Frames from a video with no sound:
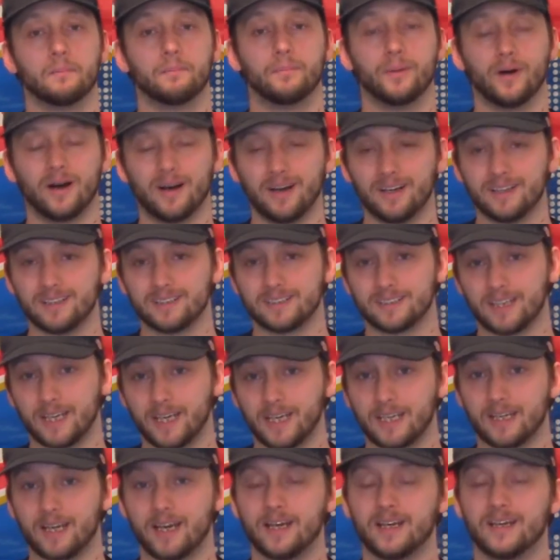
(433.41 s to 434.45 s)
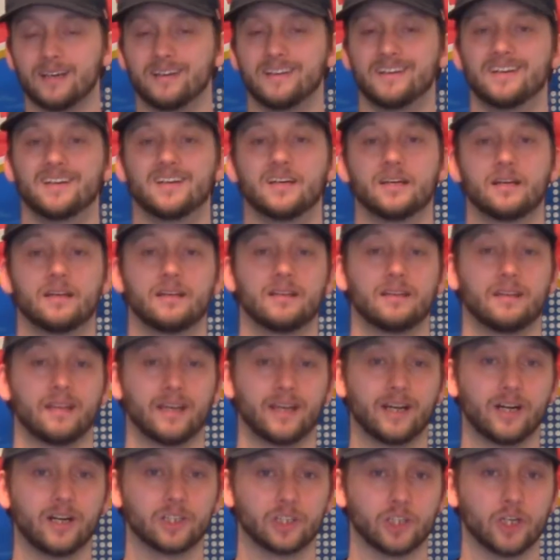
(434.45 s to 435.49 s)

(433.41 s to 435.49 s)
But saying that, they are